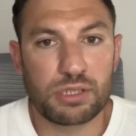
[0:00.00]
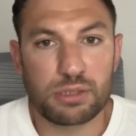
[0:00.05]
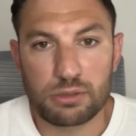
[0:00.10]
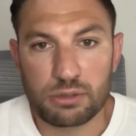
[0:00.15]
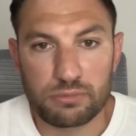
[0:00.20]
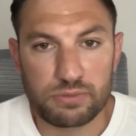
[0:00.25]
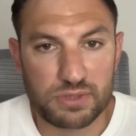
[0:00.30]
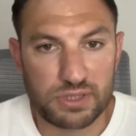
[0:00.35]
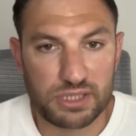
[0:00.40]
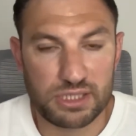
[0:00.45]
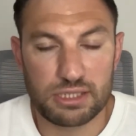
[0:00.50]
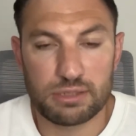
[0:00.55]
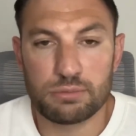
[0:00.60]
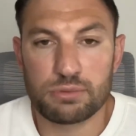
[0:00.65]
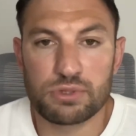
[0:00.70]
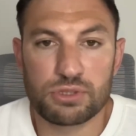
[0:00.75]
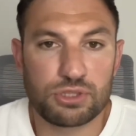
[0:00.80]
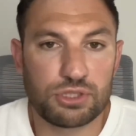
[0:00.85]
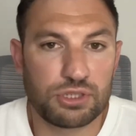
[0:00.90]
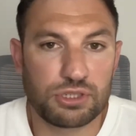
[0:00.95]
Obviously it
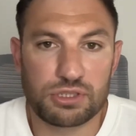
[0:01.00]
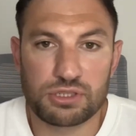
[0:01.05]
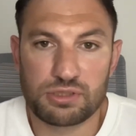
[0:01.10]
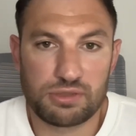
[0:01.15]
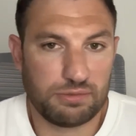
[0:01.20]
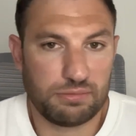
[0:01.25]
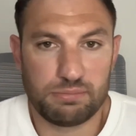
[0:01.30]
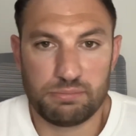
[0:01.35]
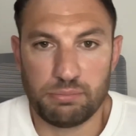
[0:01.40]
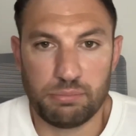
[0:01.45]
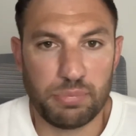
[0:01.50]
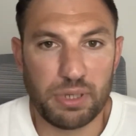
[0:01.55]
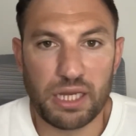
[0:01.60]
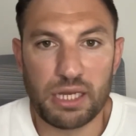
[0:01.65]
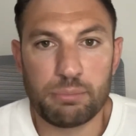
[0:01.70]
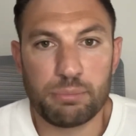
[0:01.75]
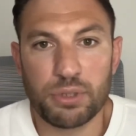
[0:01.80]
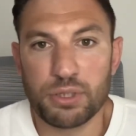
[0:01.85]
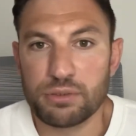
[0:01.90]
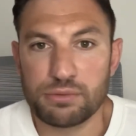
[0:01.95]
was just bare
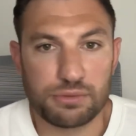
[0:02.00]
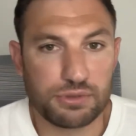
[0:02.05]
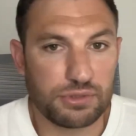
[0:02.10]
bones.